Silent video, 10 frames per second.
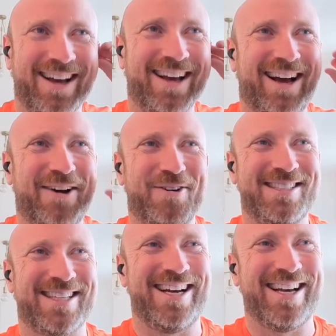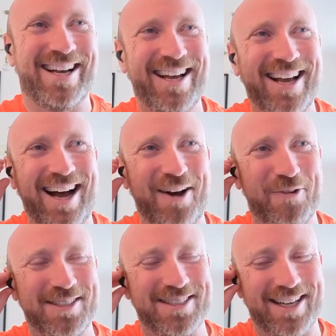I was
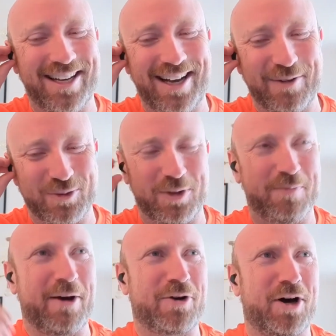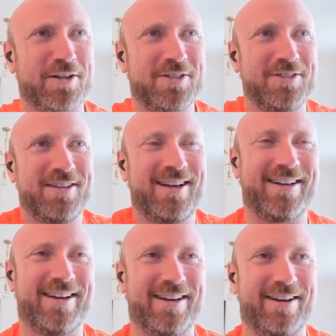with Mt. Gox,
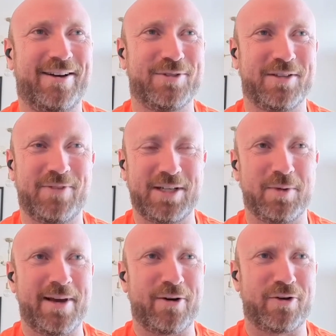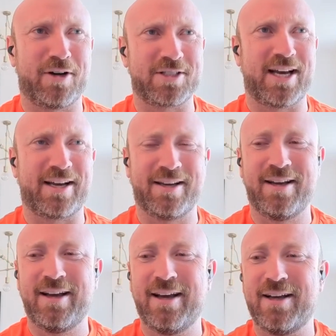and I was a victim of the Mt. Gox hack.
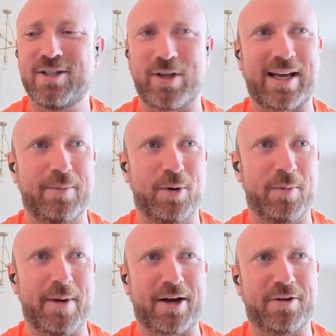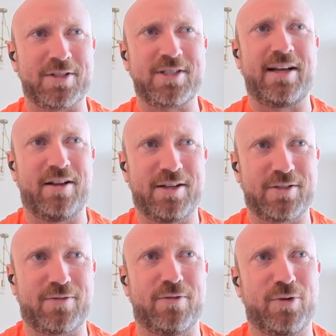So that kind of put me back on the
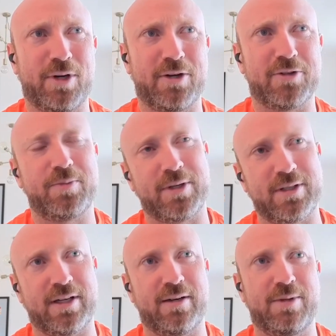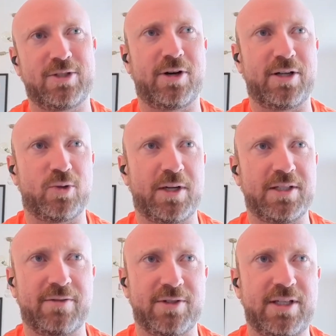sidelines for a few years. But starting in
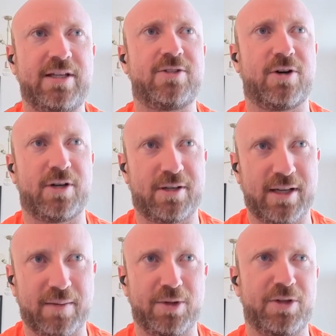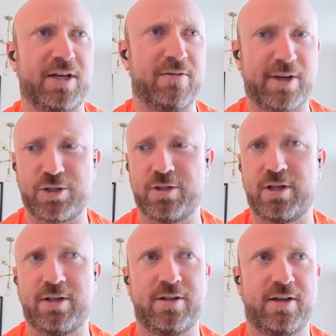2017, started kind of building conviction
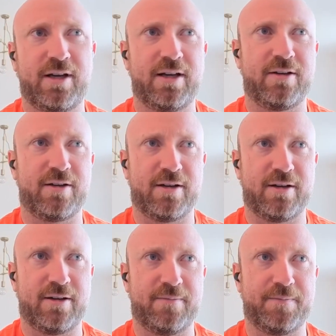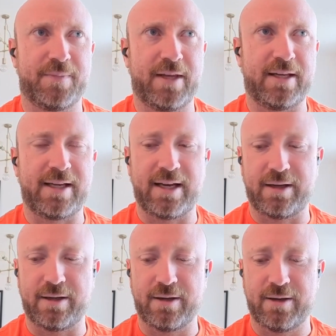and
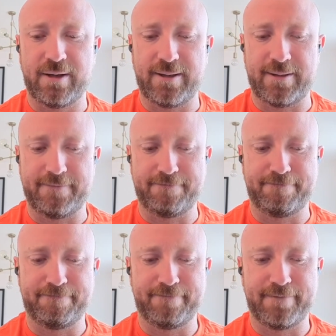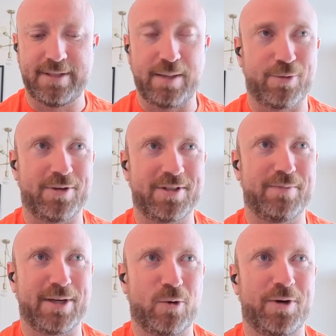getting deeper into
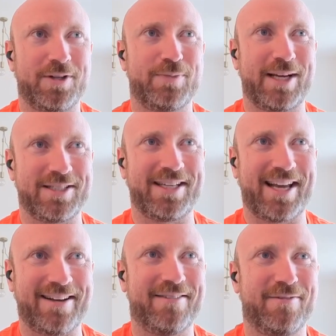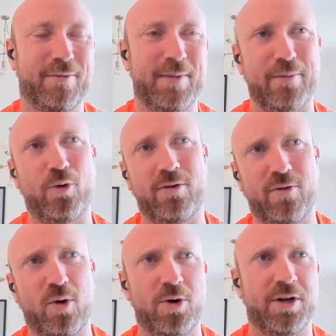the Bitcoin space again from that point
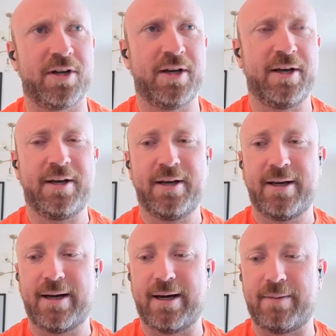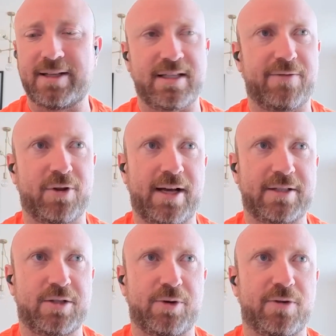forward. And I'd say for the
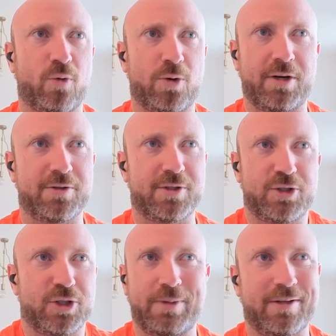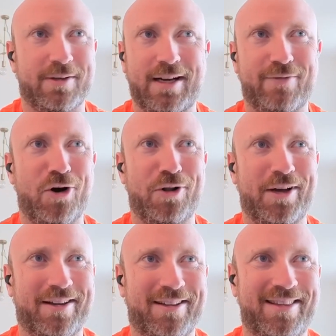last 3 or 4 years, it's just been kind of all
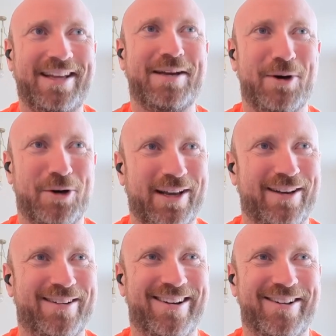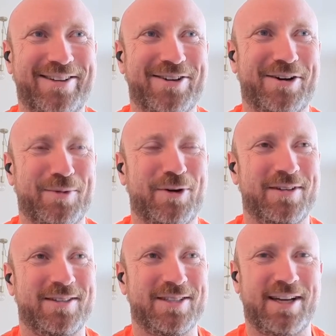I think about again, all I talk about,
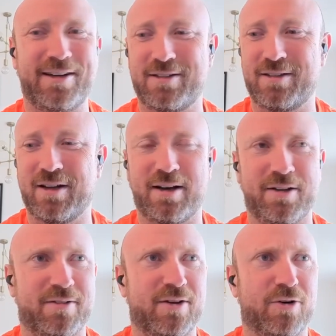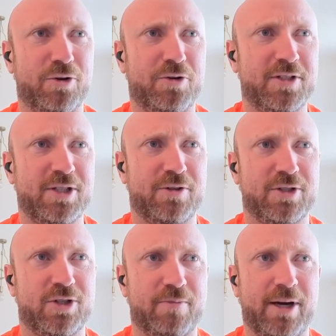and decided earlier this year to
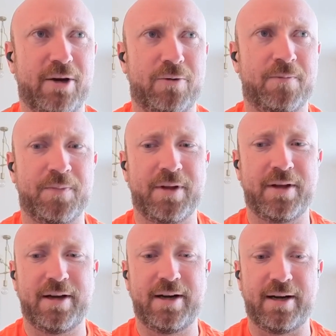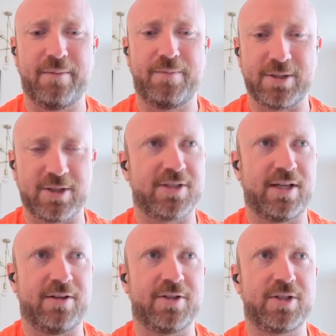start my own business
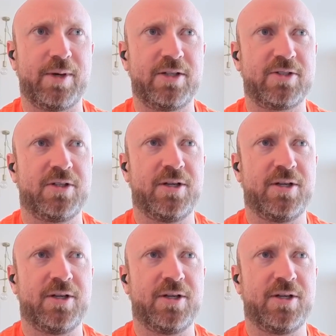in this space.